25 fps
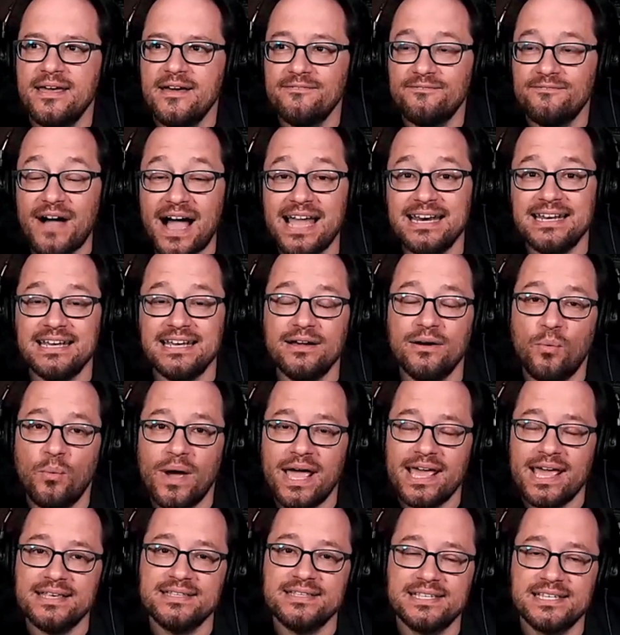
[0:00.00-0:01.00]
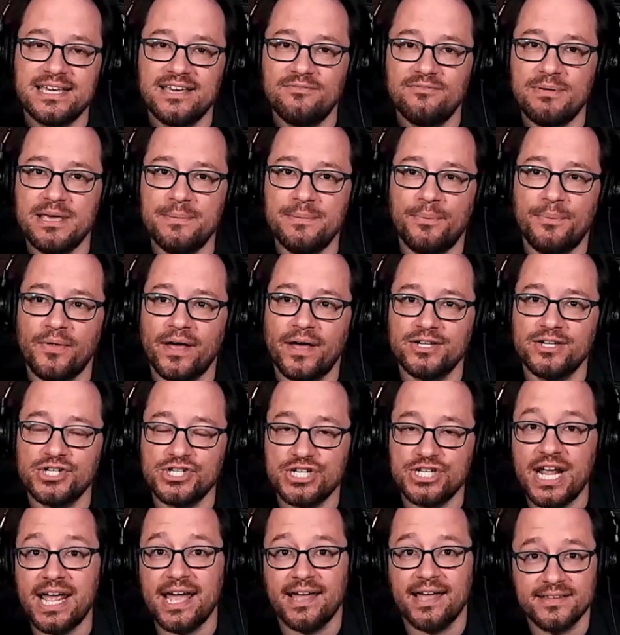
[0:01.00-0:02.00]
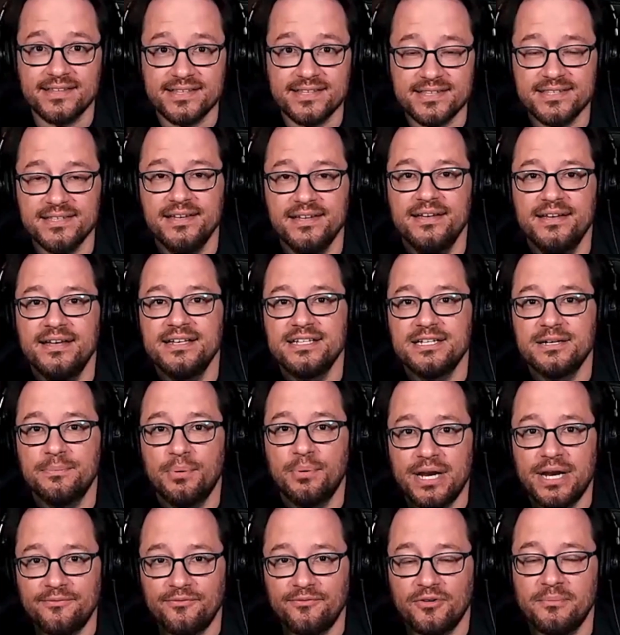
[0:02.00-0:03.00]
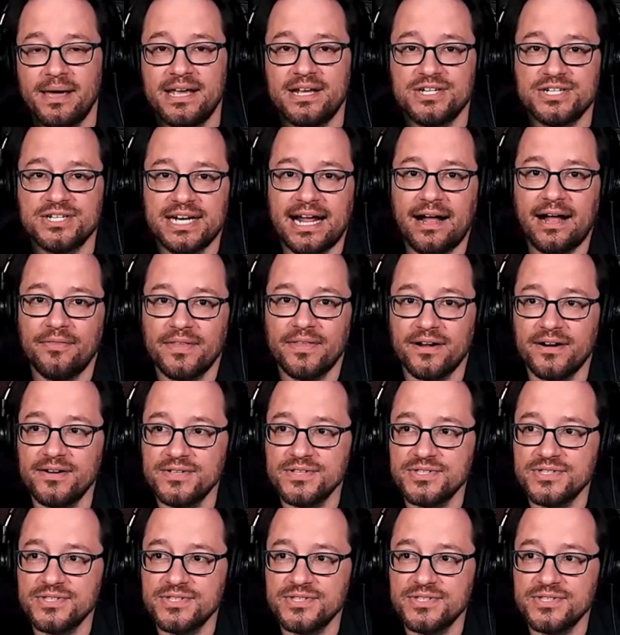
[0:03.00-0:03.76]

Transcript: finding ways to give people a chance to put information out there.